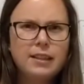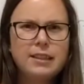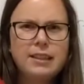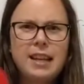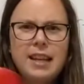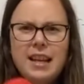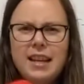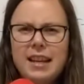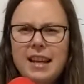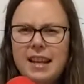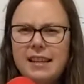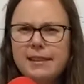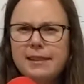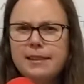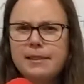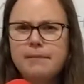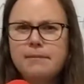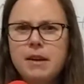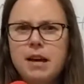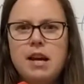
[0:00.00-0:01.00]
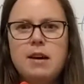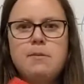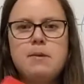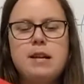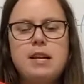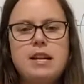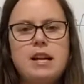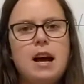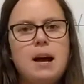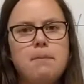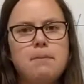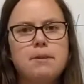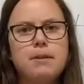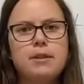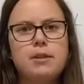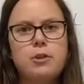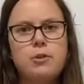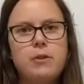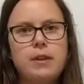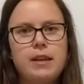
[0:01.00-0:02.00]
Take a guess, how many
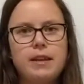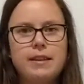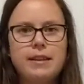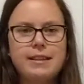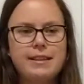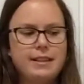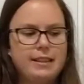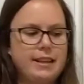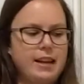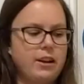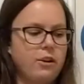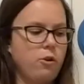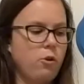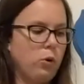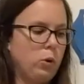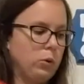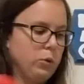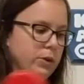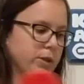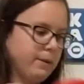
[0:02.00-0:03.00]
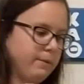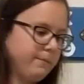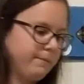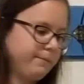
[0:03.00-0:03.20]
cups do you think this is gonna hold?